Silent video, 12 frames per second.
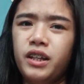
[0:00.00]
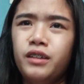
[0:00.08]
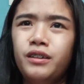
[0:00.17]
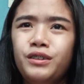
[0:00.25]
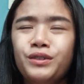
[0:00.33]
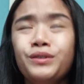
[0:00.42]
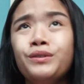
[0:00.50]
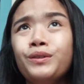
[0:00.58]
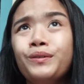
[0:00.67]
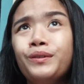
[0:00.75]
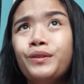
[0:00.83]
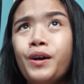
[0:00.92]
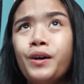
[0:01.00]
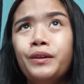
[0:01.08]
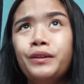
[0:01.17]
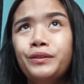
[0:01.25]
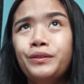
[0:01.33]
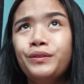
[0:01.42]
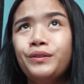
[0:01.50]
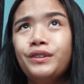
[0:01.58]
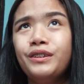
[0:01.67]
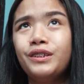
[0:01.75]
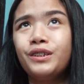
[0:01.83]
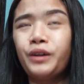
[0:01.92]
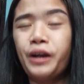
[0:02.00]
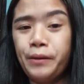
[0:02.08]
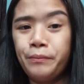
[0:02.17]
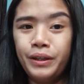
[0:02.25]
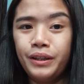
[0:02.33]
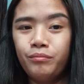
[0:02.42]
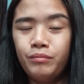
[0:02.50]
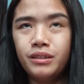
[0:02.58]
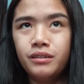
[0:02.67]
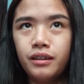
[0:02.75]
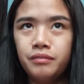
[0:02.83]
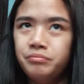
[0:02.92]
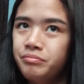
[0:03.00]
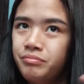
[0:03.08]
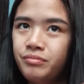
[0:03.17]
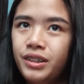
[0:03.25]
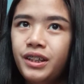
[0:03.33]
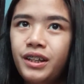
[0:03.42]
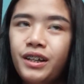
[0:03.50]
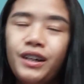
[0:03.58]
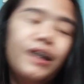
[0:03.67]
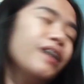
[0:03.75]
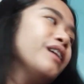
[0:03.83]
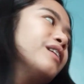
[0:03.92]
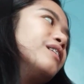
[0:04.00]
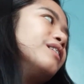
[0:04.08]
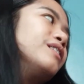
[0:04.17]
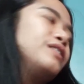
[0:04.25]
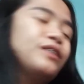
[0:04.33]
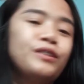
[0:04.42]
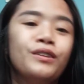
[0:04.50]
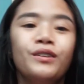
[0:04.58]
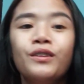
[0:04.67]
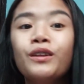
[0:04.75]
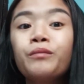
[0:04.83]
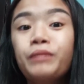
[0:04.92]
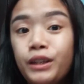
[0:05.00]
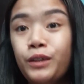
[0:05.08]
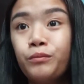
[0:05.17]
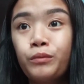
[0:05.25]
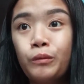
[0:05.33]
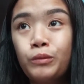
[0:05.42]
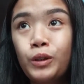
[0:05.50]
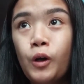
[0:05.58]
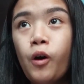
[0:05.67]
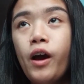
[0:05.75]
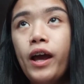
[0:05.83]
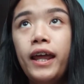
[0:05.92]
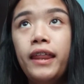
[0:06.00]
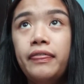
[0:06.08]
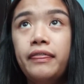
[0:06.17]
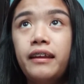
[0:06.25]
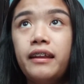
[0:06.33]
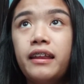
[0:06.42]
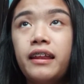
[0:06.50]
I just don't know how to describe it. Just that, yeah, lumit yung boobs ko and